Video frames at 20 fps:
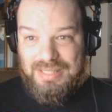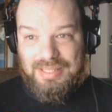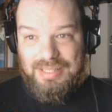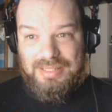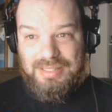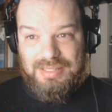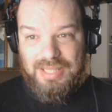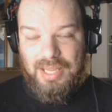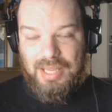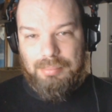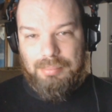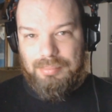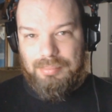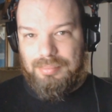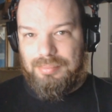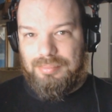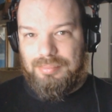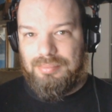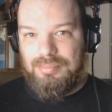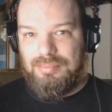to stay the same
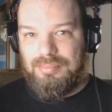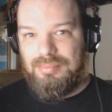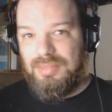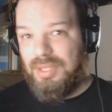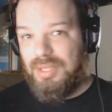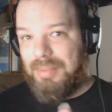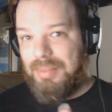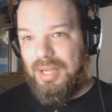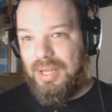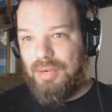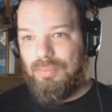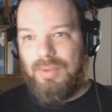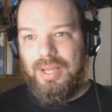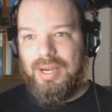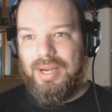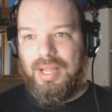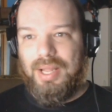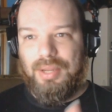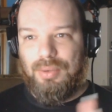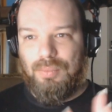no matter
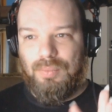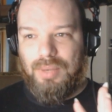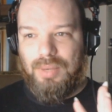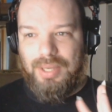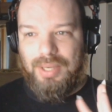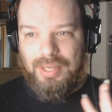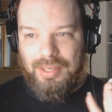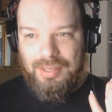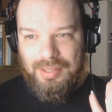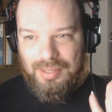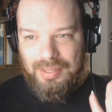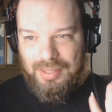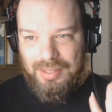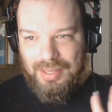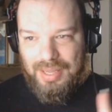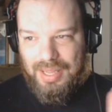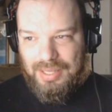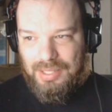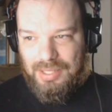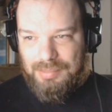what. I don't want to
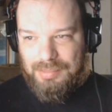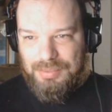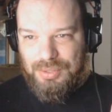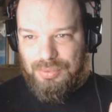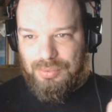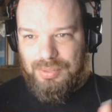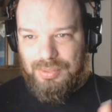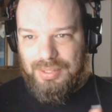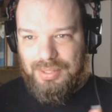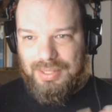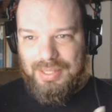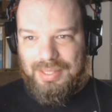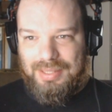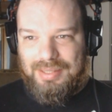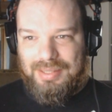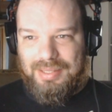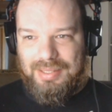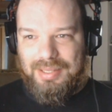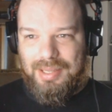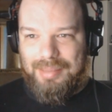end up screwing
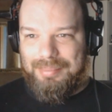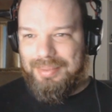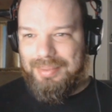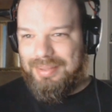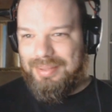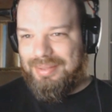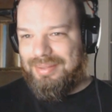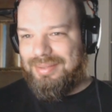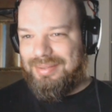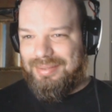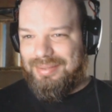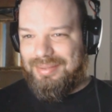anything up.